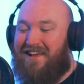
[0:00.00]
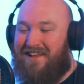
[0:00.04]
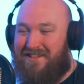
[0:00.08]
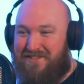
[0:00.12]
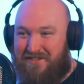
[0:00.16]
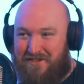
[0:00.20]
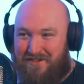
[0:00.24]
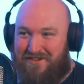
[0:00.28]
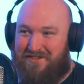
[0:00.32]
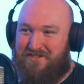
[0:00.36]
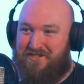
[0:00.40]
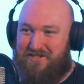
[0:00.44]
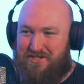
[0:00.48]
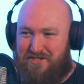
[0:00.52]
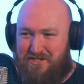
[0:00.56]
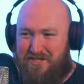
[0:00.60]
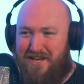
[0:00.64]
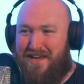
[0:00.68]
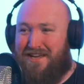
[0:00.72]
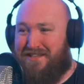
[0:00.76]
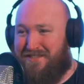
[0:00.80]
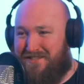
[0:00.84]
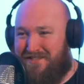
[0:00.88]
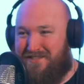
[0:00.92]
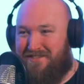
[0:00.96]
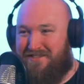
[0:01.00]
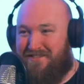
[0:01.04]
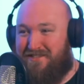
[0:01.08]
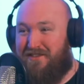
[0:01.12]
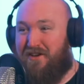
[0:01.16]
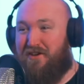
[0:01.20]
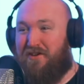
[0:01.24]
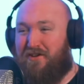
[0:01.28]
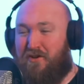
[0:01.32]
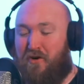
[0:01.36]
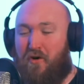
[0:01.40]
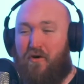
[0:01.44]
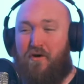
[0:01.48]
he took a shit
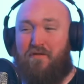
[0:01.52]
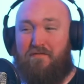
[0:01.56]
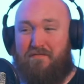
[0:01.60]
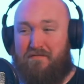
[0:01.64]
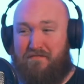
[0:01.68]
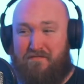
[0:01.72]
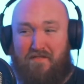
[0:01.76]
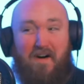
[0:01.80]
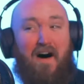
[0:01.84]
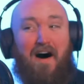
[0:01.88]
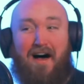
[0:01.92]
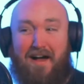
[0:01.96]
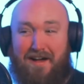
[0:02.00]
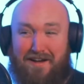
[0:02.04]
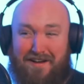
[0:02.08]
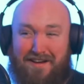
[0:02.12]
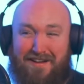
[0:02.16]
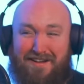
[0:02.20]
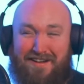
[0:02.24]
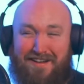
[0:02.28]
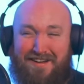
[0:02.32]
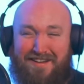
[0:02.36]
that caught fire